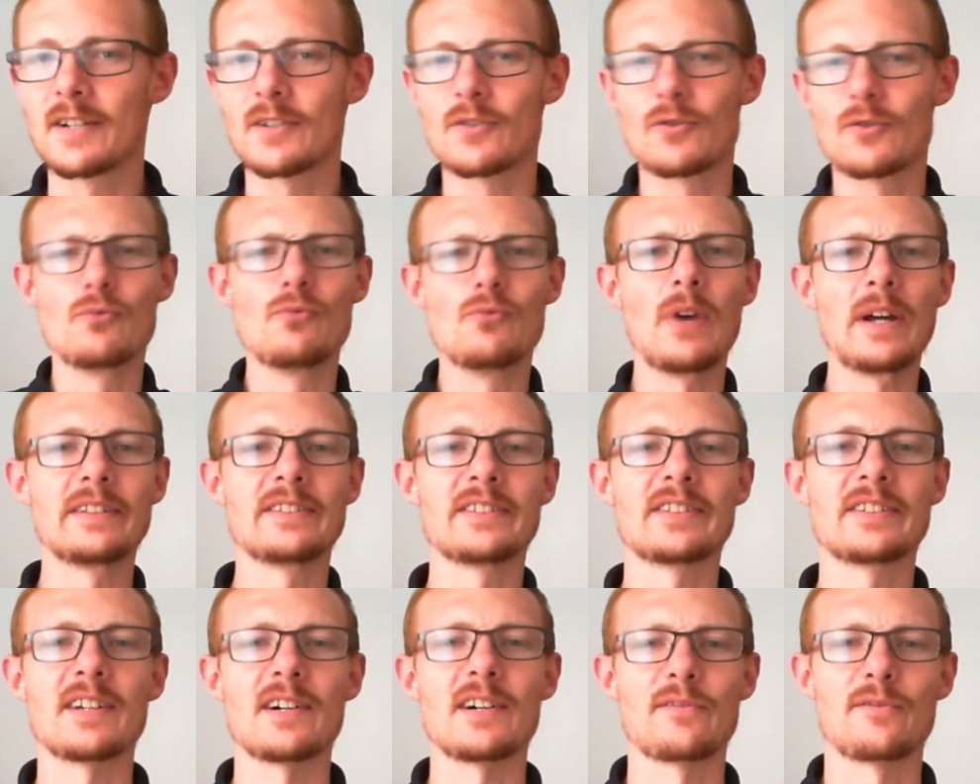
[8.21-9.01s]
Great
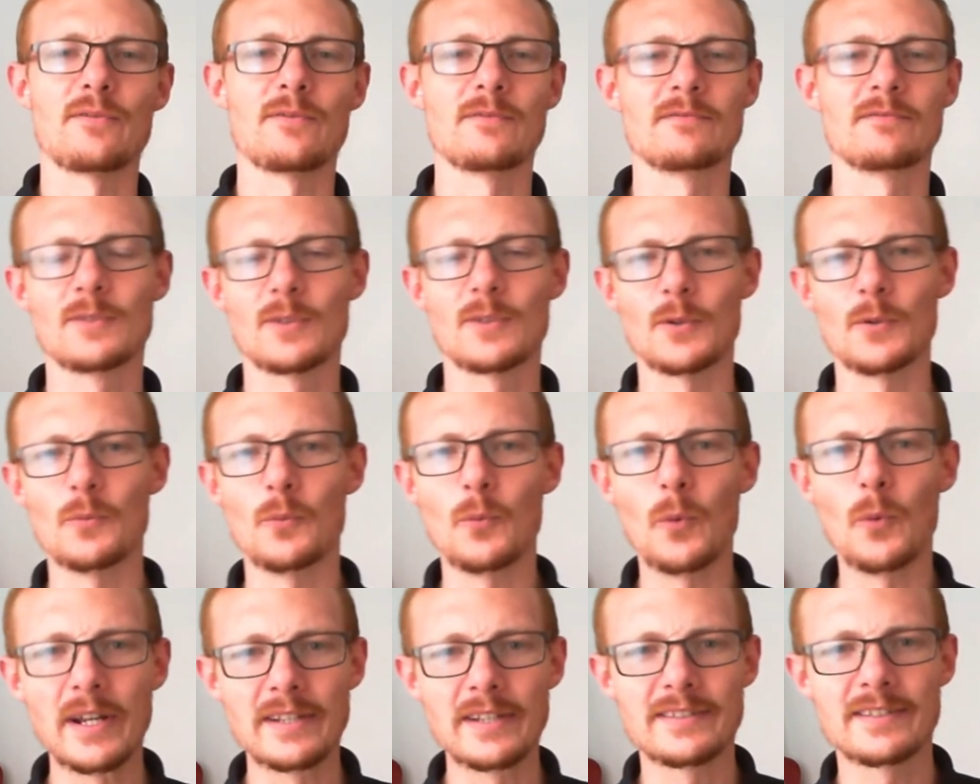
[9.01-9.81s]
stuff.
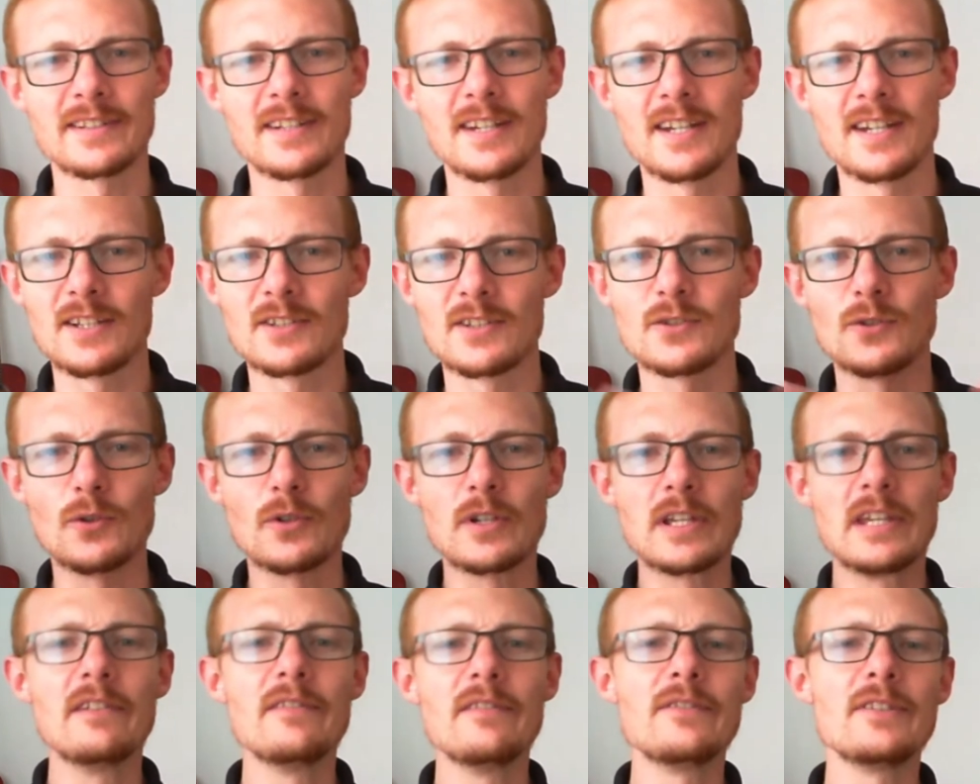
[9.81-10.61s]
Can't wait to
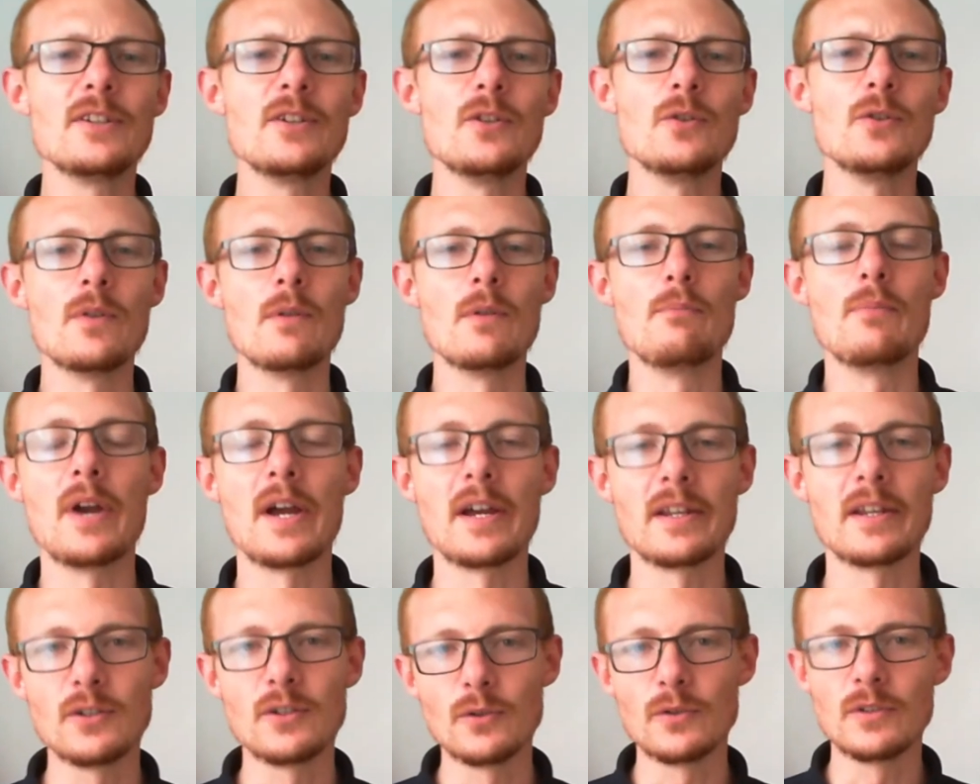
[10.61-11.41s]
give to you the
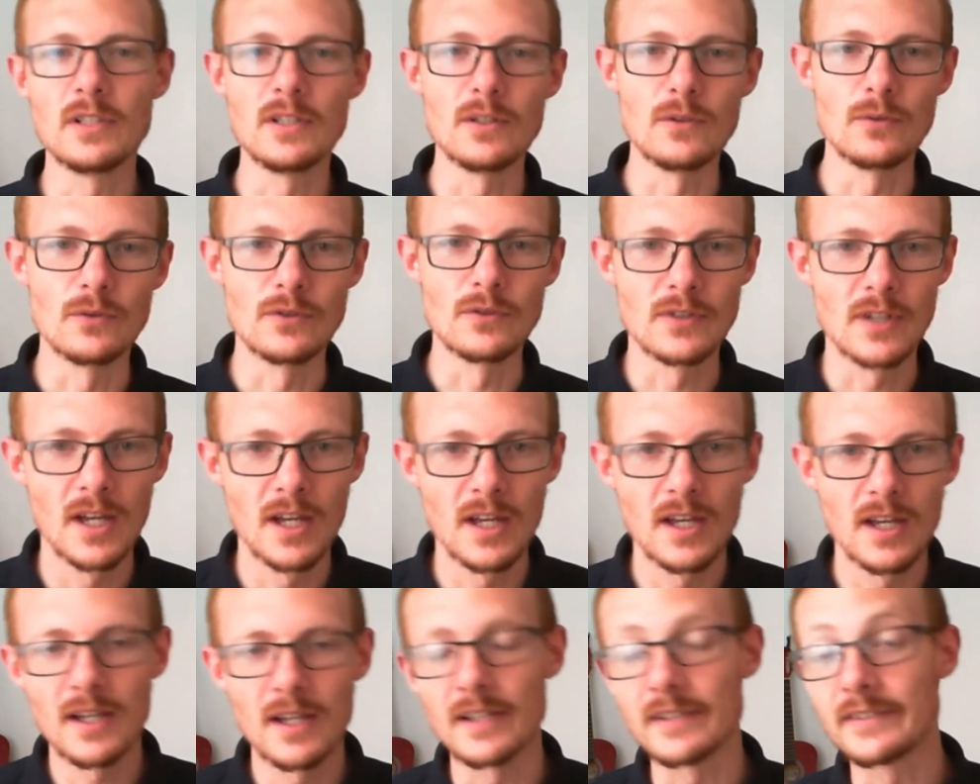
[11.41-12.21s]
brand new news
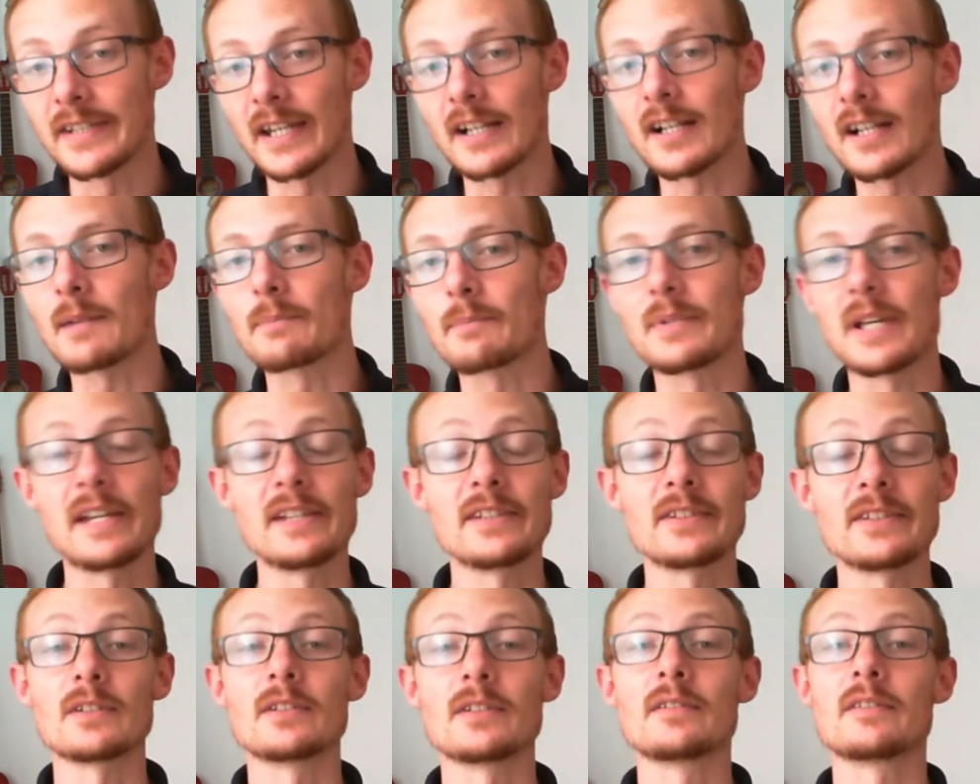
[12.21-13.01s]
and tech
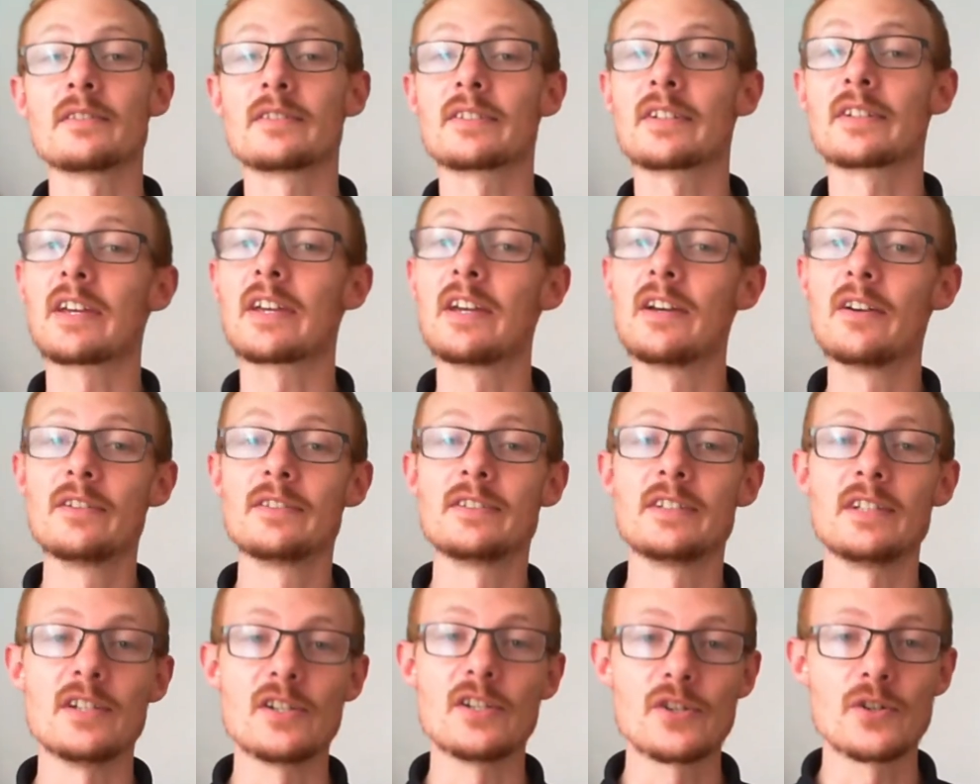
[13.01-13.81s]
updates on a
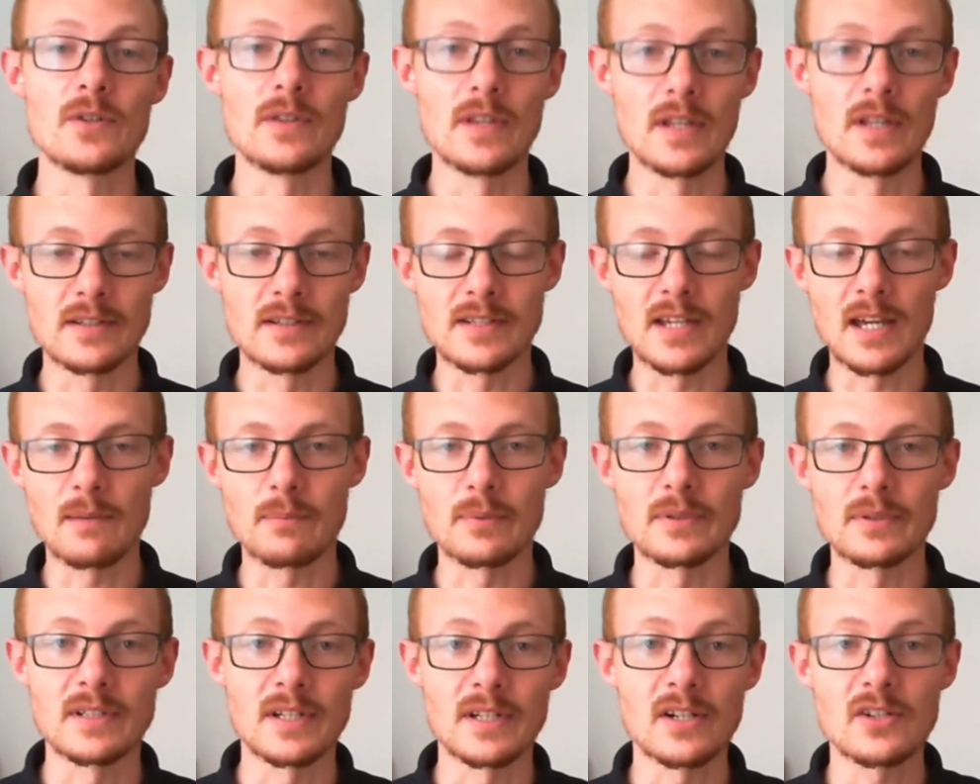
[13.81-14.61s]
security issue that has
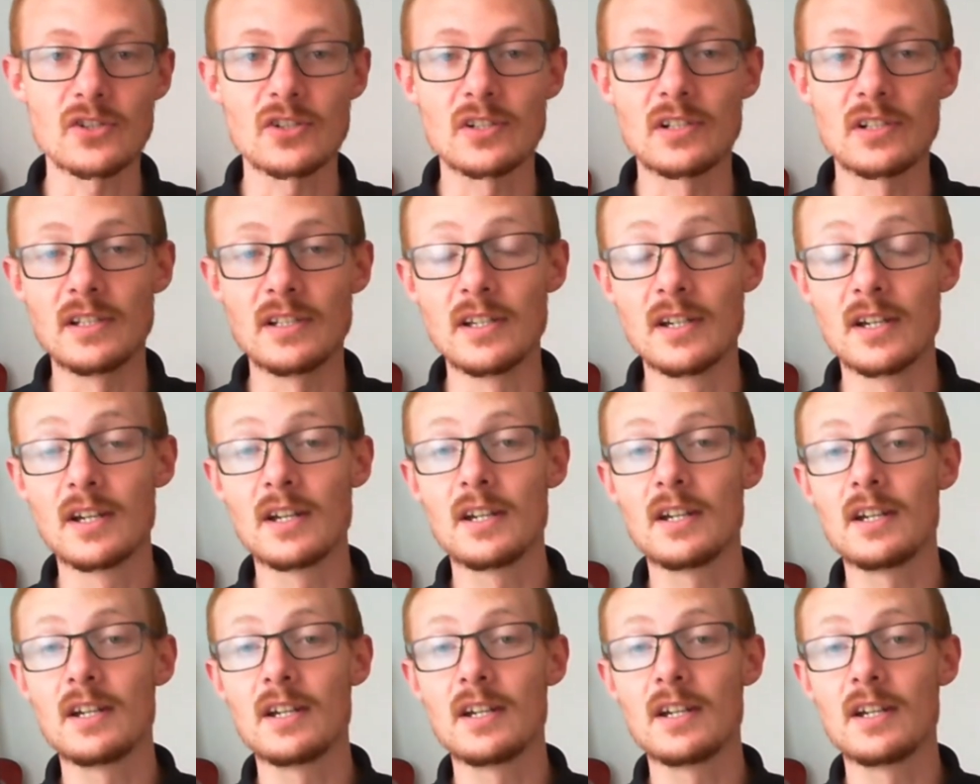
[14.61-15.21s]
happened actually